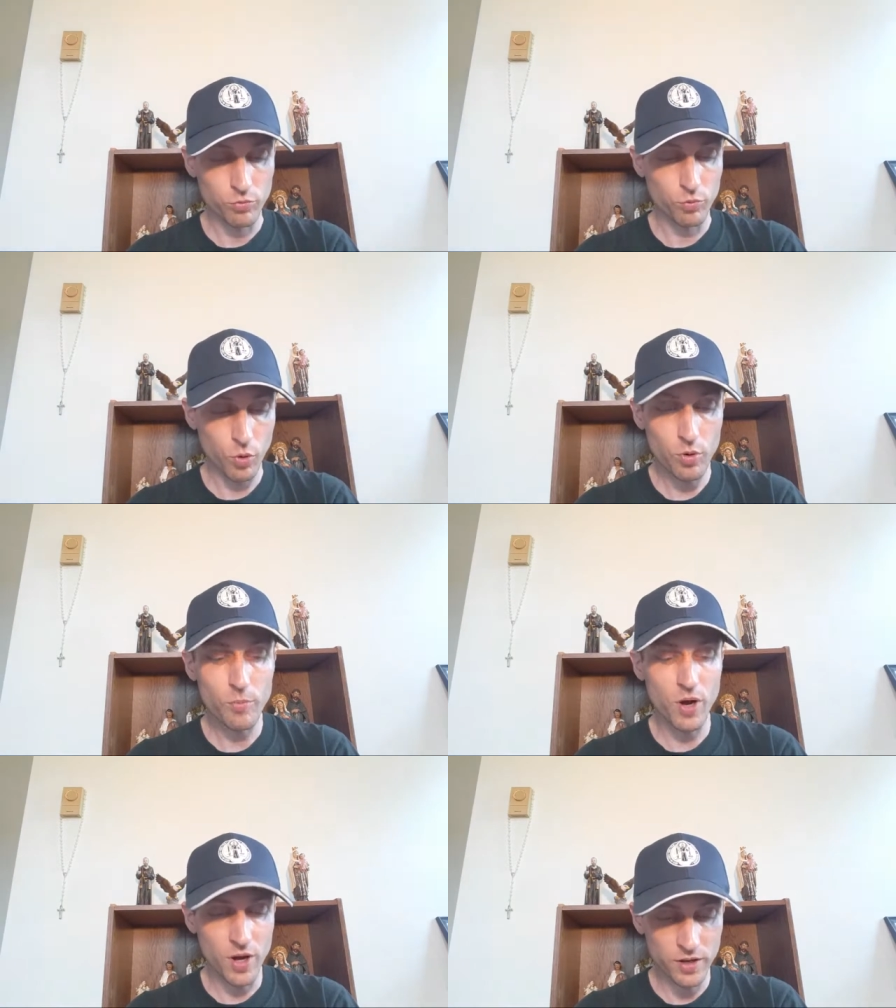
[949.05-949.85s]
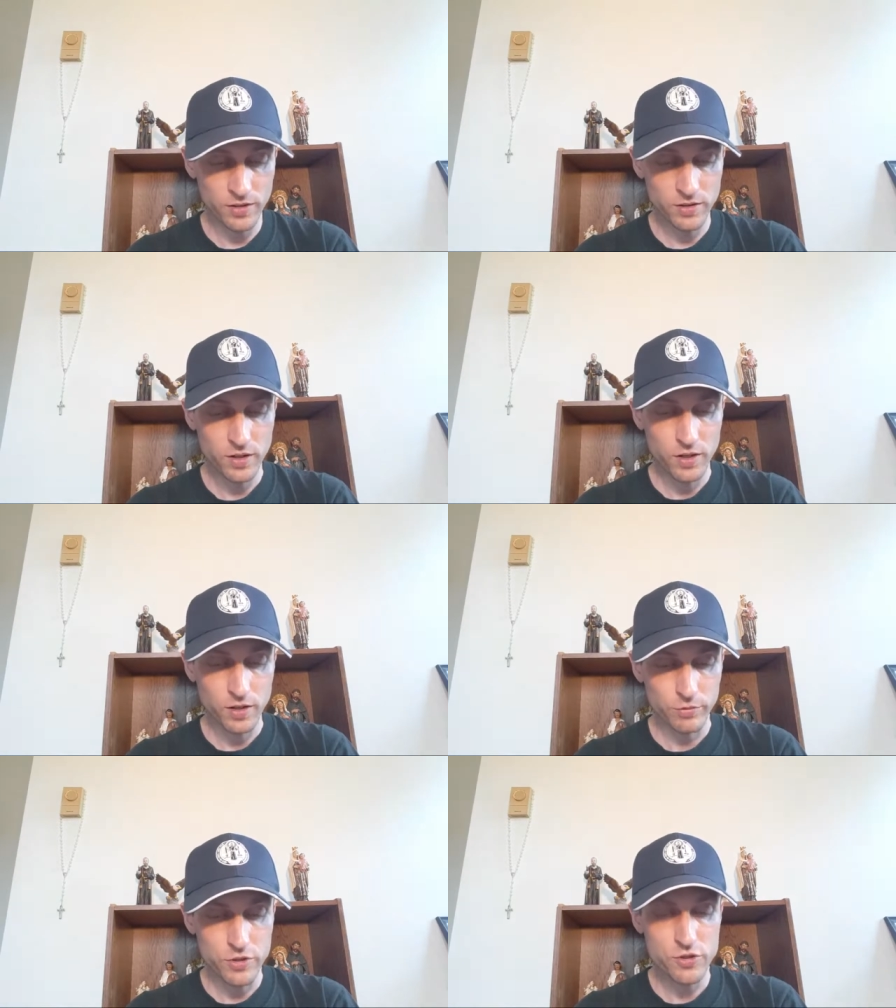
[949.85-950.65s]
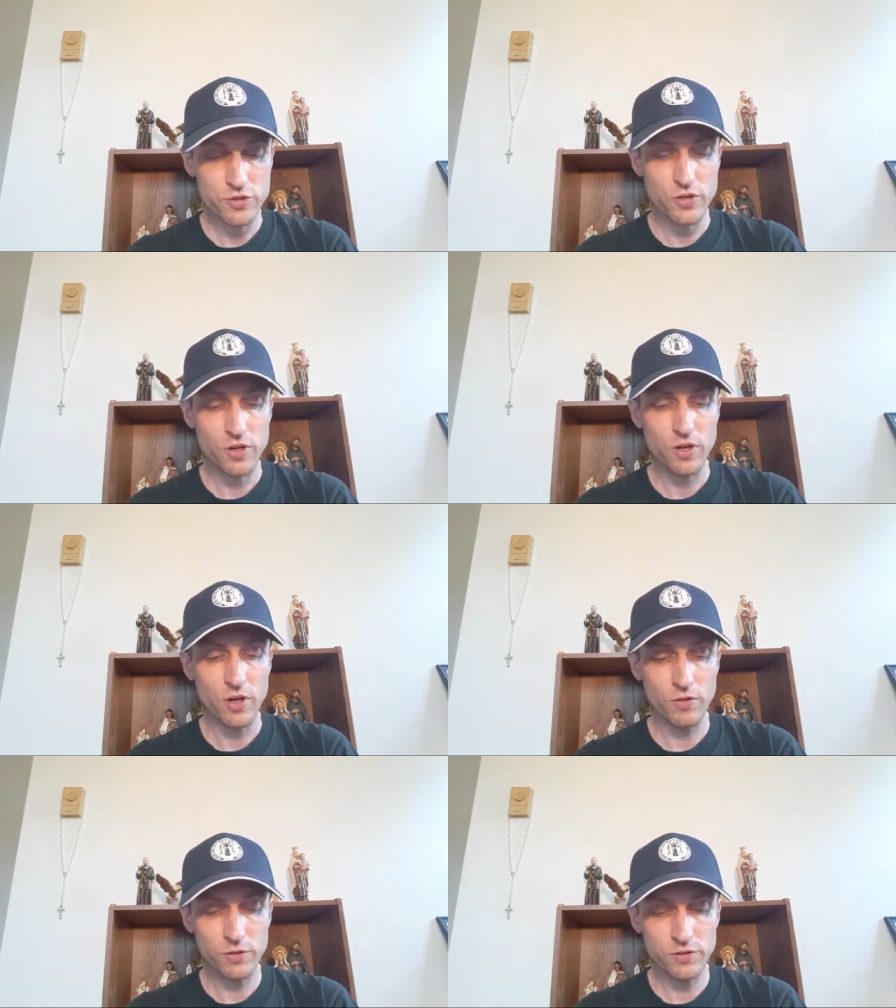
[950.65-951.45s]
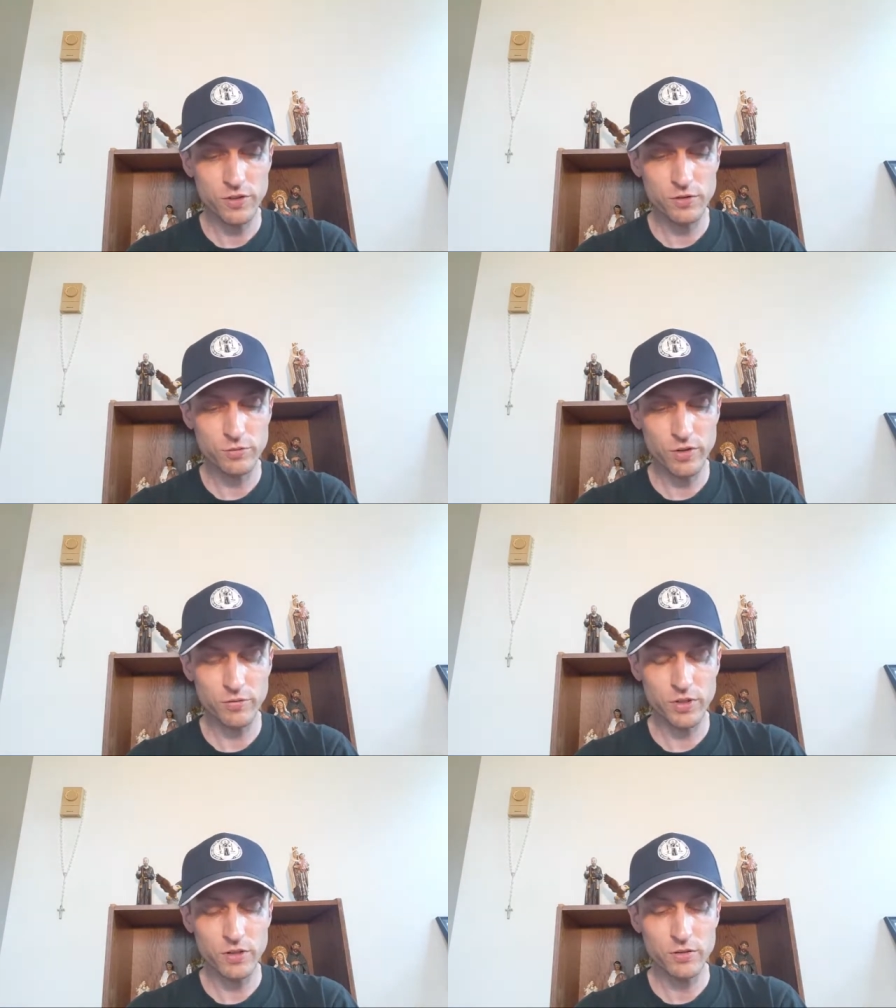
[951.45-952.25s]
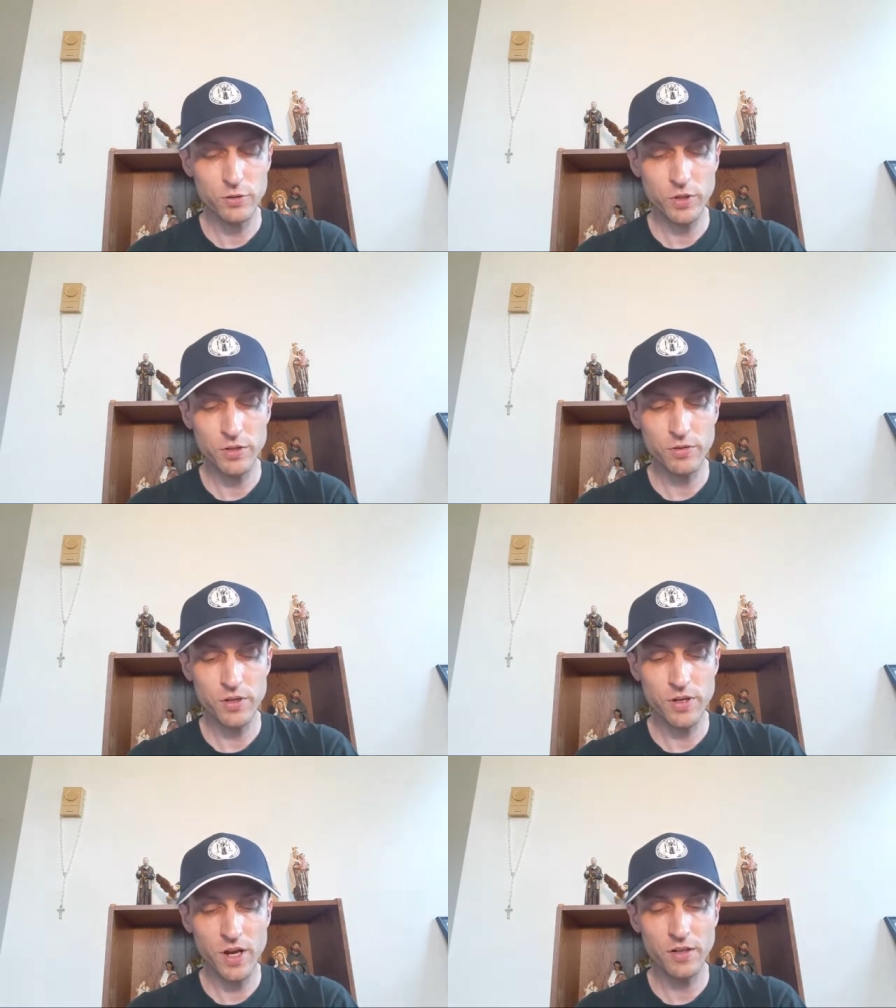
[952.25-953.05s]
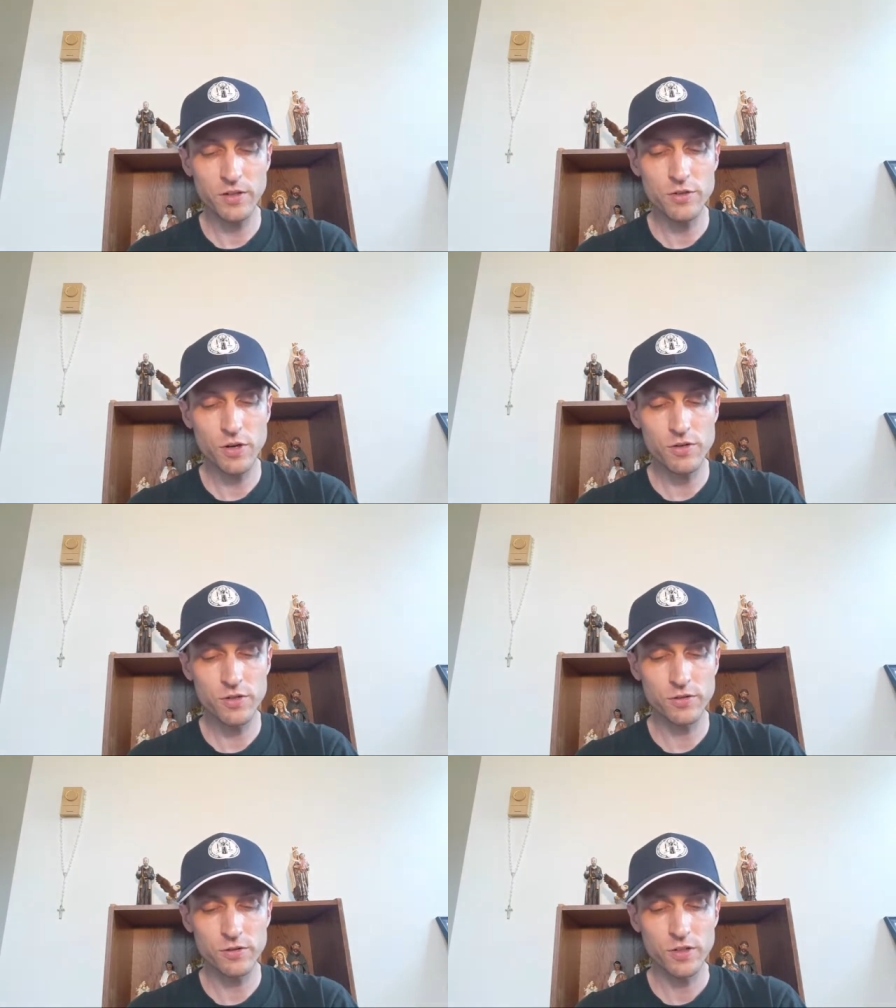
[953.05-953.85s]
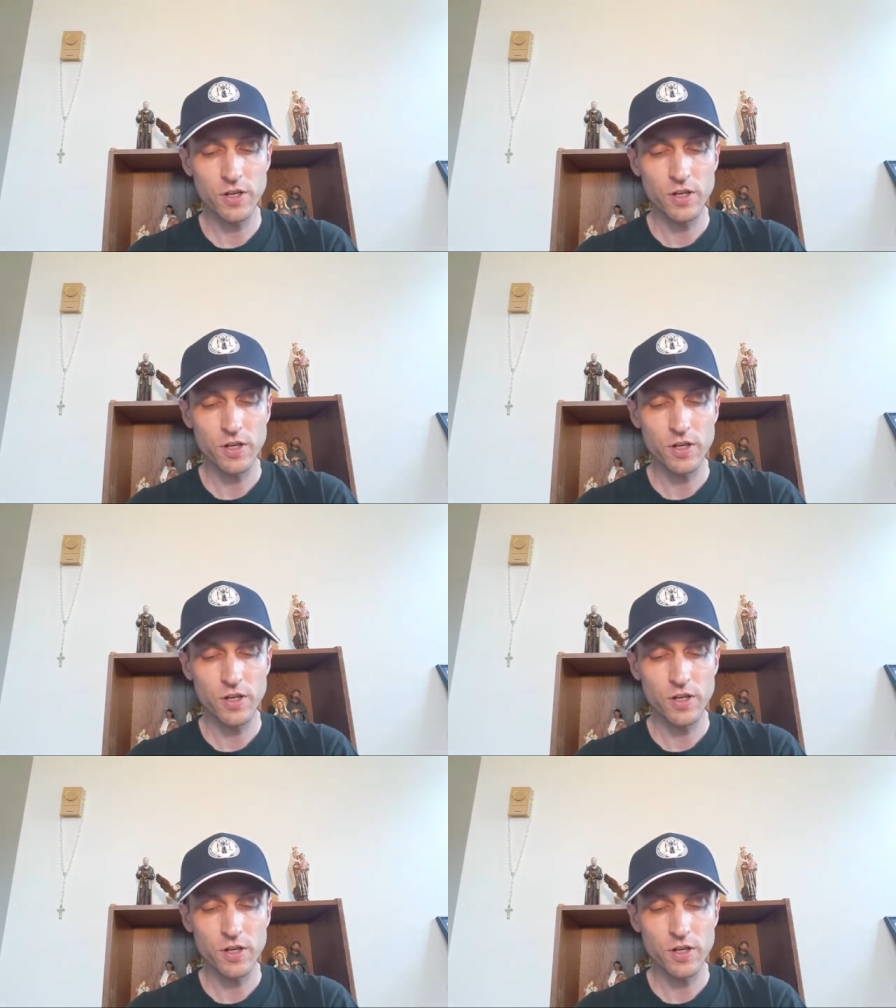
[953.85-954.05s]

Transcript: Roermond which oversees roughly 290 churches